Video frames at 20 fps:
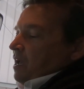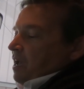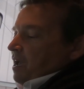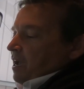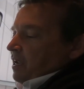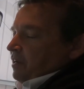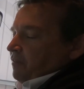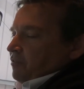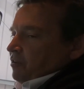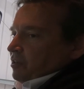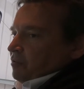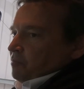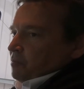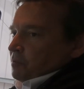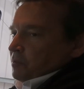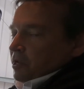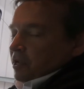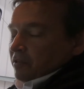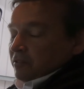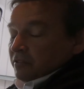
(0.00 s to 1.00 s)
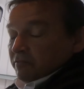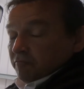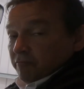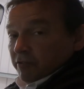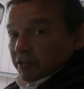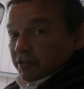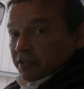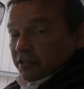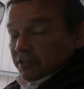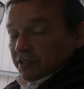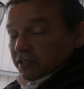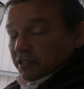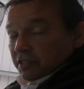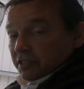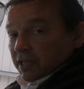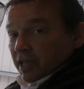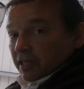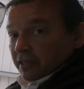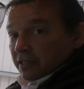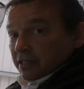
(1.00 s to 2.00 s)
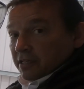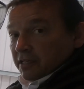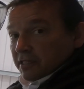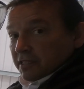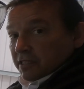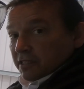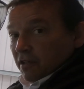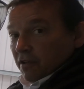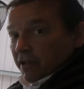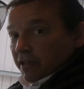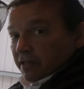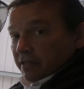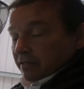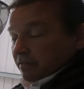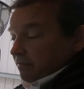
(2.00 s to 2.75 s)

any vulnerable road users down the near side.